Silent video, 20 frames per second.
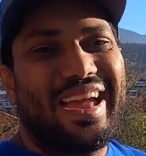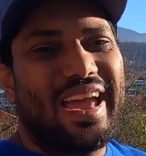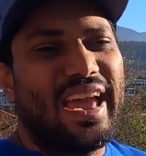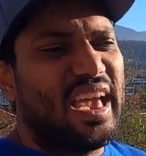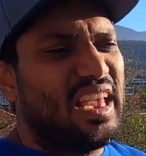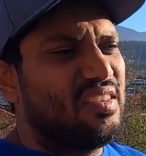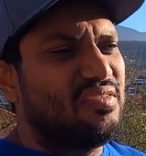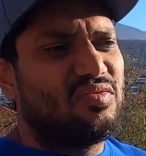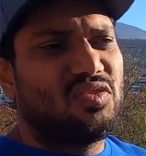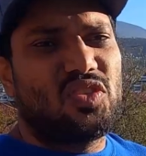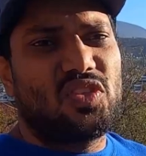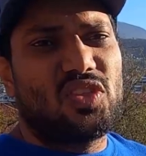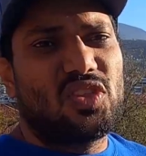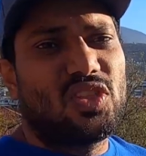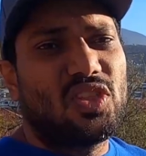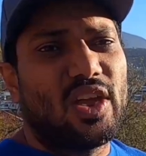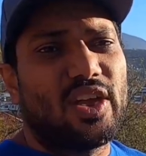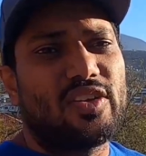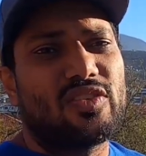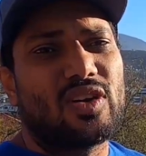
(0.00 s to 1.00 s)
and
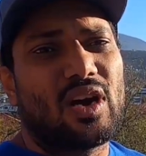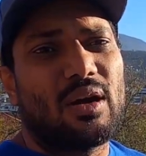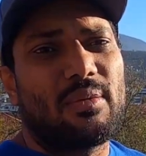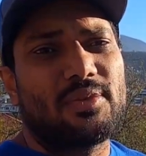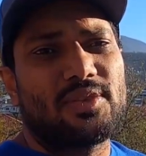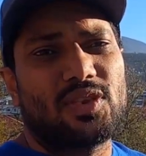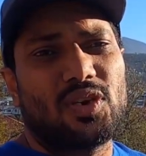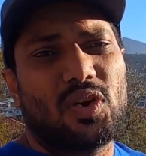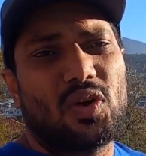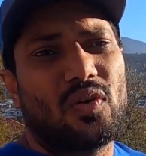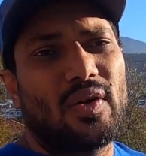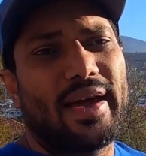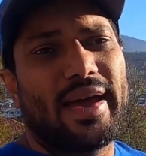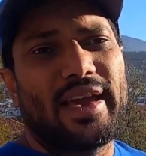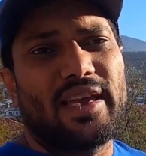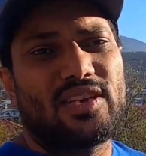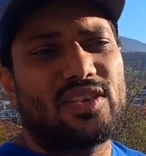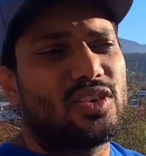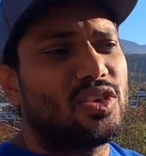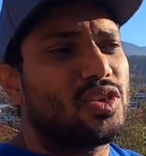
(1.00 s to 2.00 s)
no dramas at all.
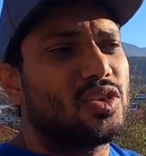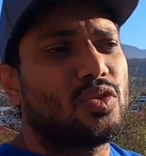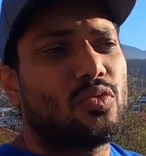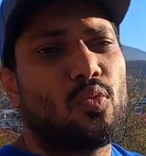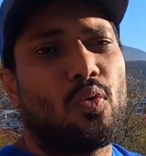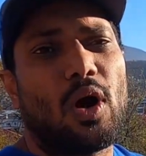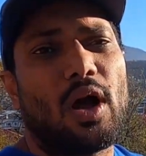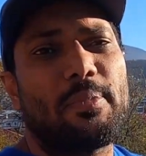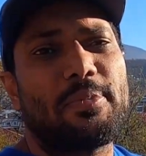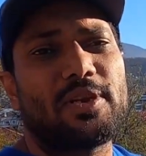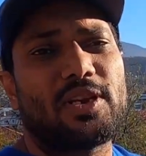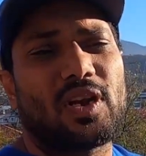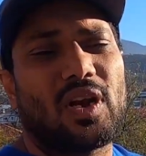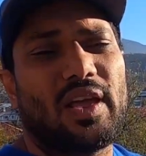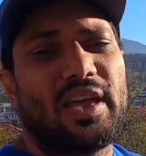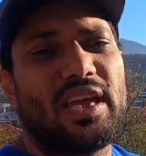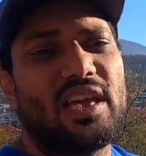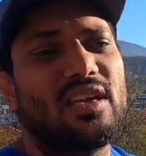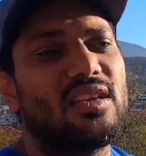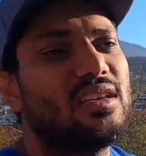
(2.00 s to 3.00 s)
Hey, she just wipe it
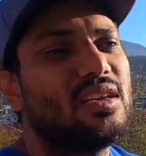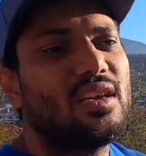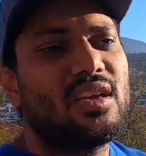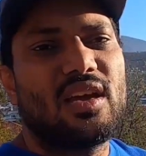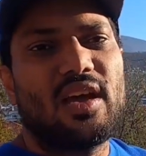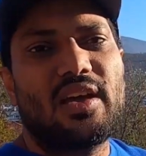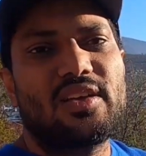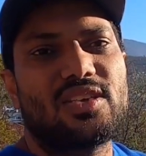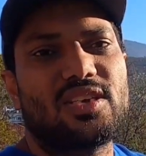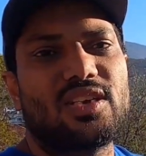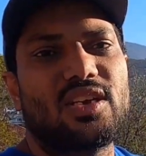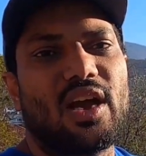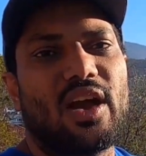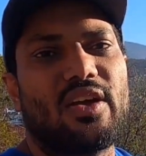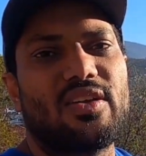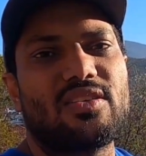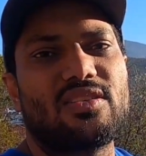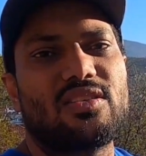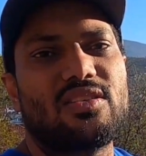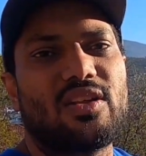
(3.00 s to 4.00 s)
clean and she
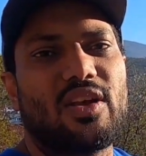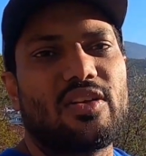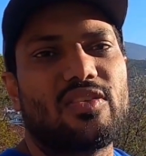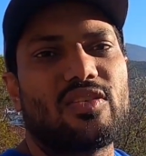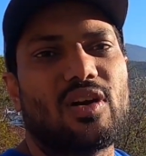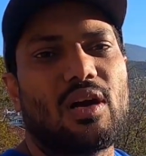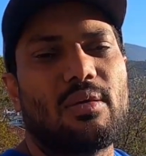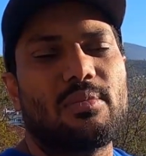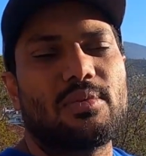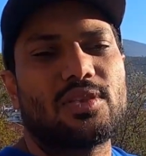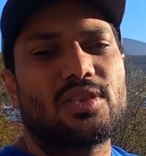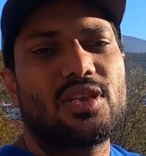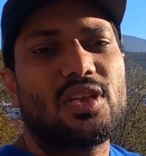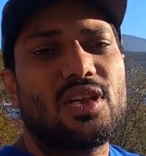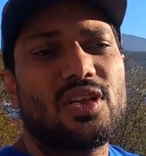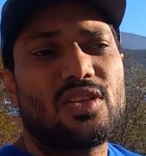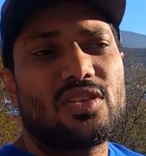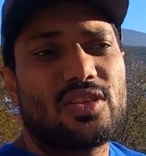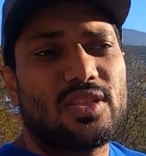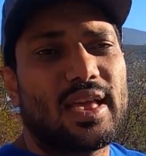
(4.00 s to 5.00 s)
goes, no dramas.
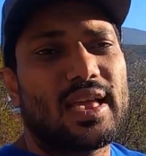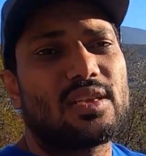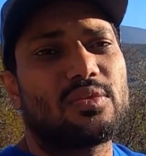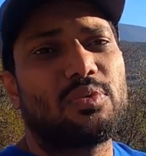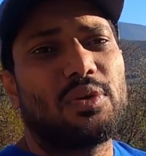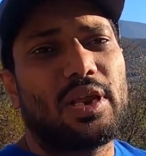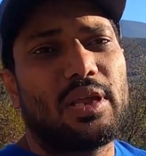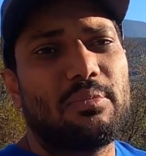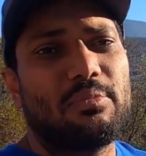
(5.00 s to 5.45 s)
So that's really